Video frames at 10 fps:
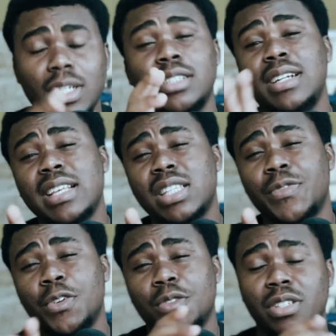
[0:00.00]
Now the next is
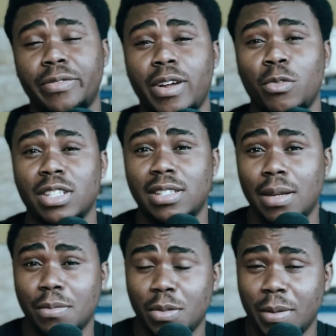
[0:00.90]
for us to define what a
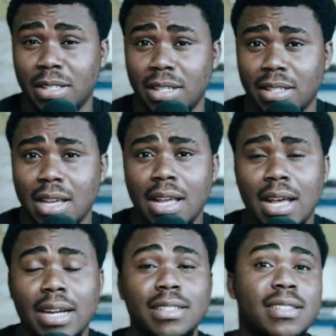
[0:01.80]
sample space is
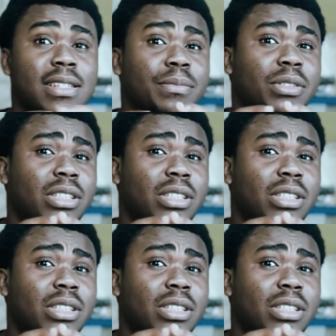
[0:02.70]
and in simple